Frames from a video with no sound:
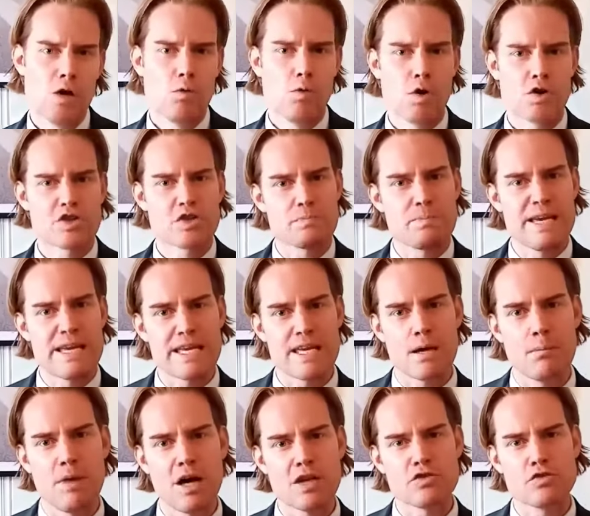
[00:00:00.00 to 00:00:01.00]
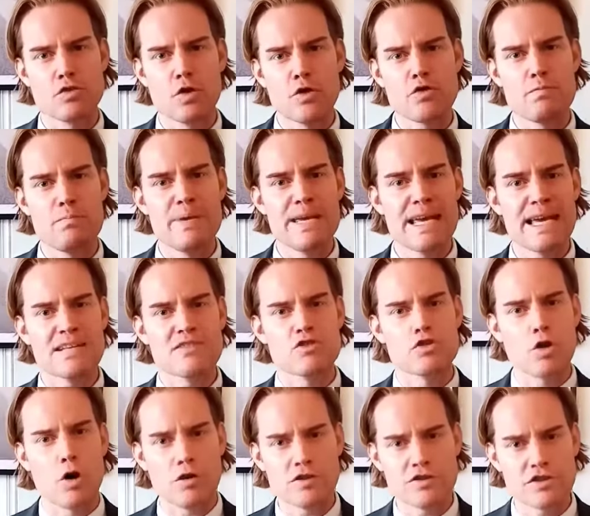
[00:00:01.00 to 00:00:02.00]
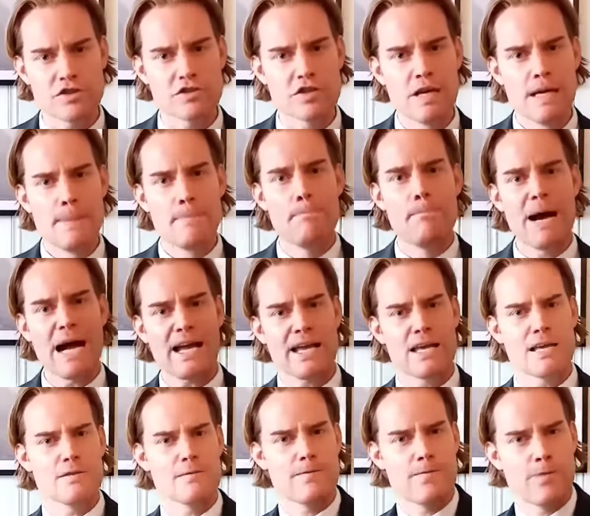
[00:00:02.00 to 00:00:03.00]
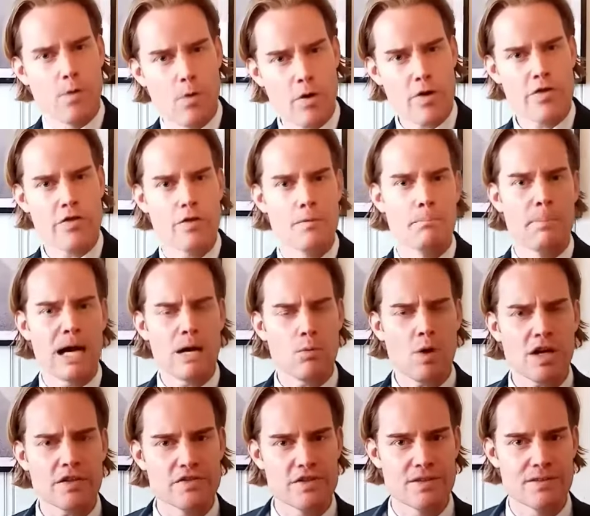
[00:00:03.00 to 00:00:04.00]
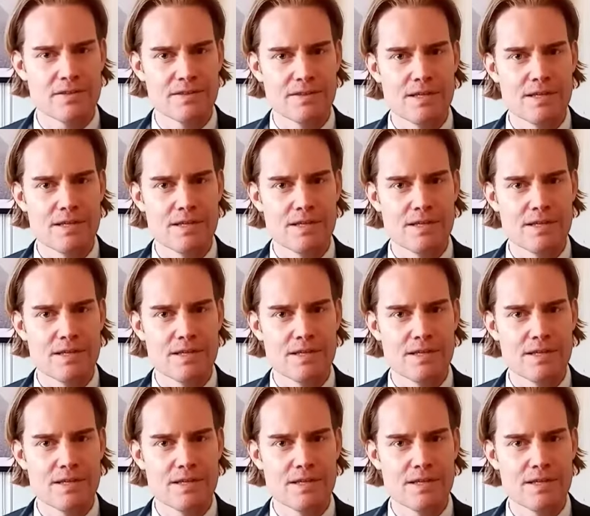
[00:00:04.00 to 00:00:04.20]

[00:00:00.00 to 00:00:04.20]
was speaking about not being tossed back and forth by what?